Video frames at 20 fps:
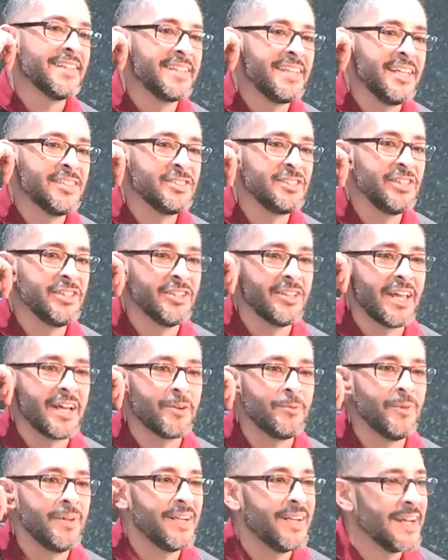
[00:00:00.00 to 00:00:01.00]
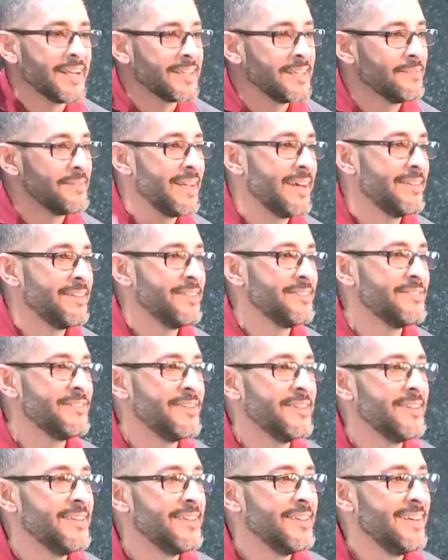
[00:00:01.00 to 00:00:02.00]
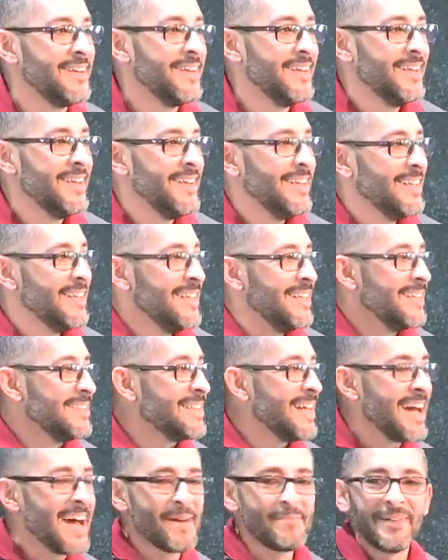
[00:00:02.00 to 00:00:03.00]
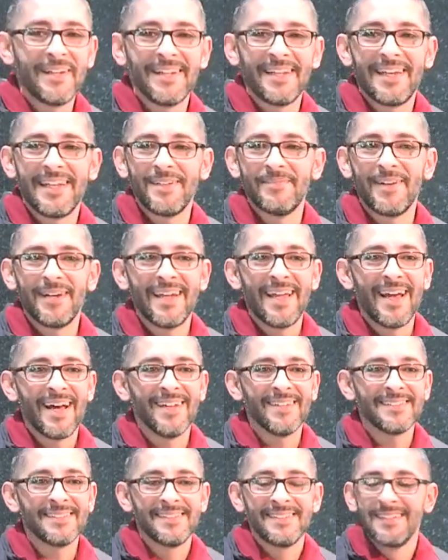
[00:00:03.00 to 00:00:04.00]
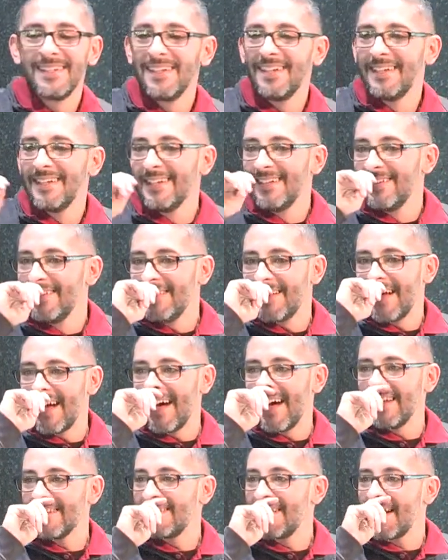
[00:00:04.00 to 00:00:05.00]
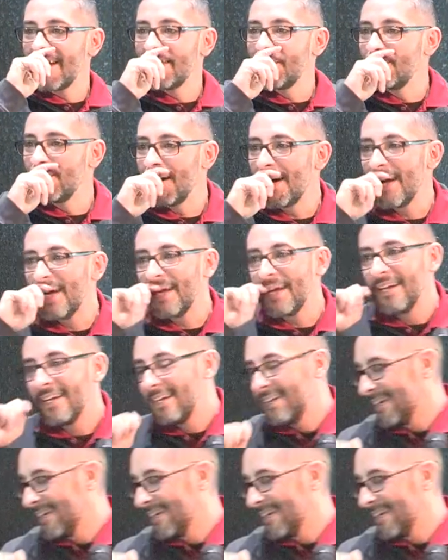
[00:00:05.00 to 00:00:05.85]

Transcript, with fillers: in the kitchen and you're like, what did I come down here for? Is that happening to anybody else? I'll tell you what.